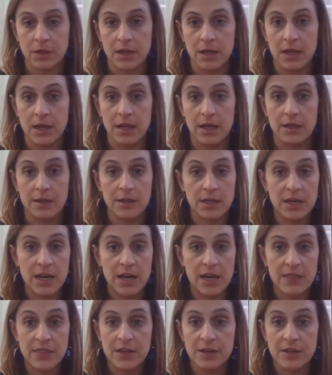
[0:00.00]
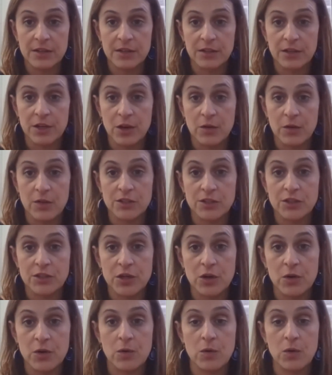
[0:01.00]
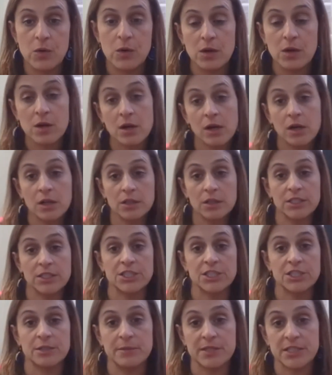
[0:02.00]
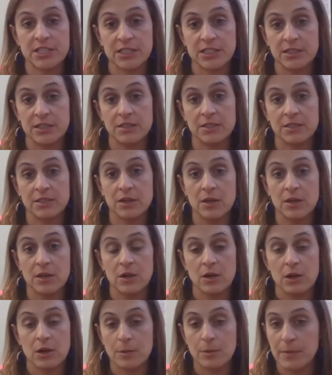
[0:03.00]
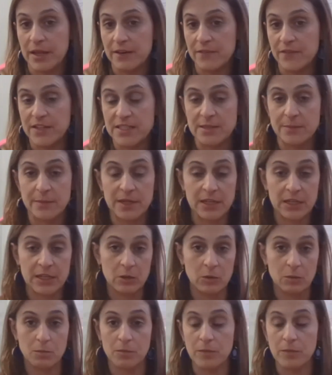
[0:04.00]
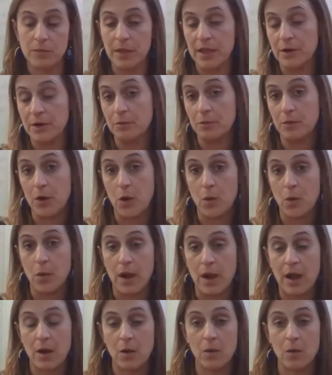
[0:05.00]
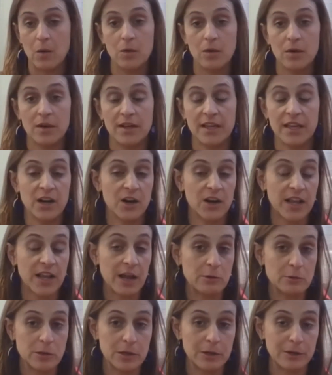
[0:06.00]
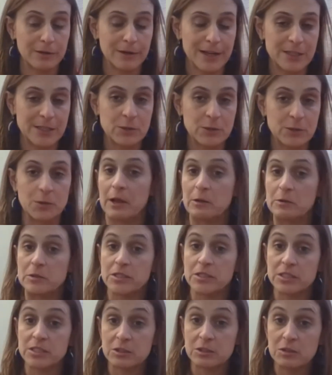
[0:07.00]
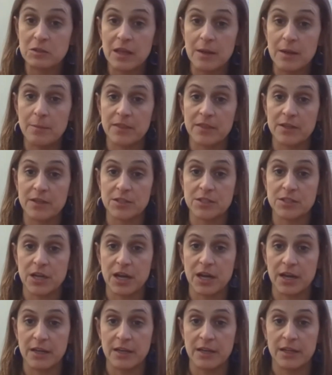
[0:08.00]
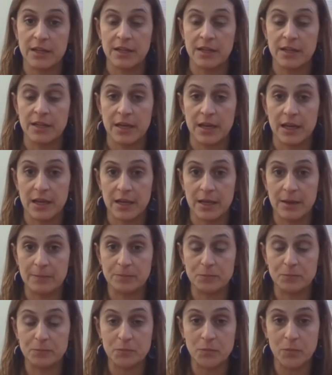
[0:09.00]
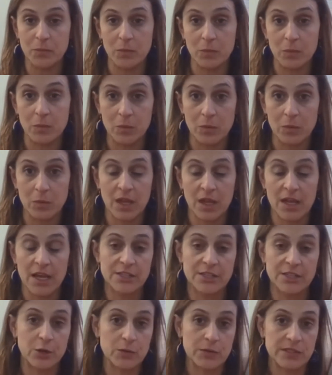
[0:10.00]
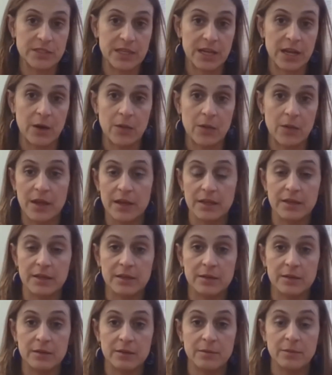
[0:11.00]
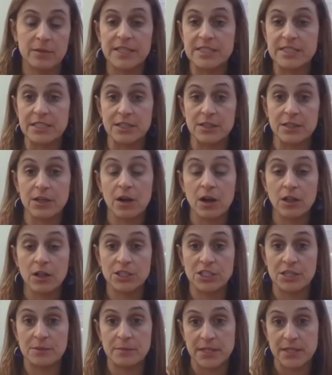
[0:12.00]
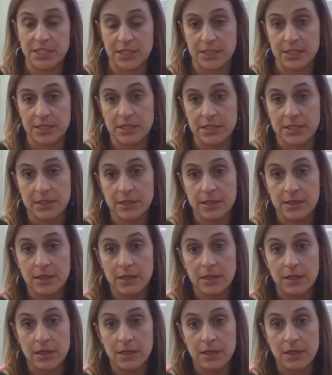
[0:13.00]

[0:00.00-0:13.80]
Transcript: There's no college admissions or benefits. I mean, I don't know how, again, our high school counselors could do that, but there's not, I don't see how that plays into the college admissions.